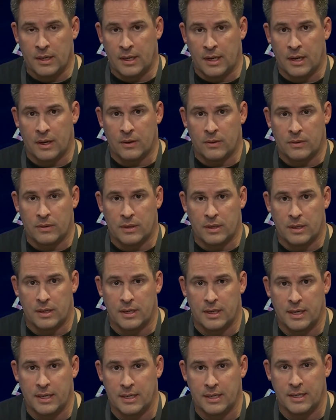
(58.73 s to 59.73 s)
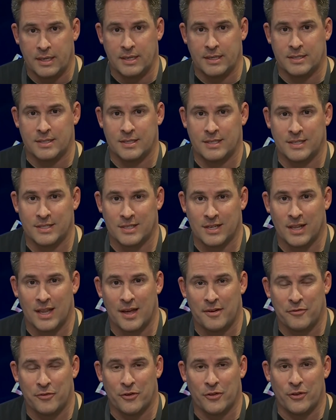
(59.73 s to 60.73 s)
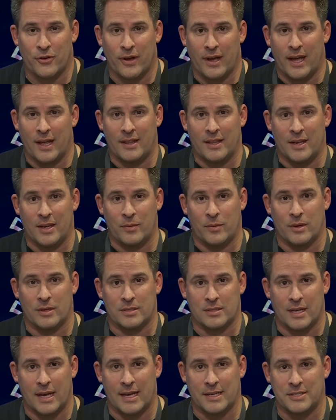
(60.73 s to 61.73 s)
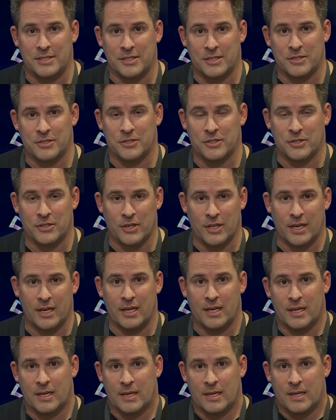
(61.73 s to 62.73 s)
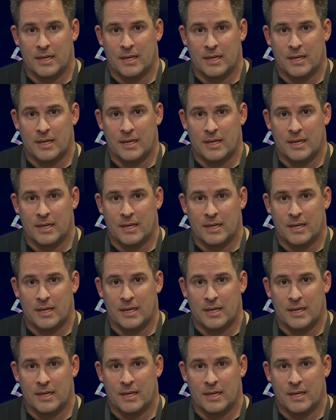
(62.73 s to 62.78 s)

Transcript: you know, uh, he, he's, he's a lot further ahead than he was last year, certainly.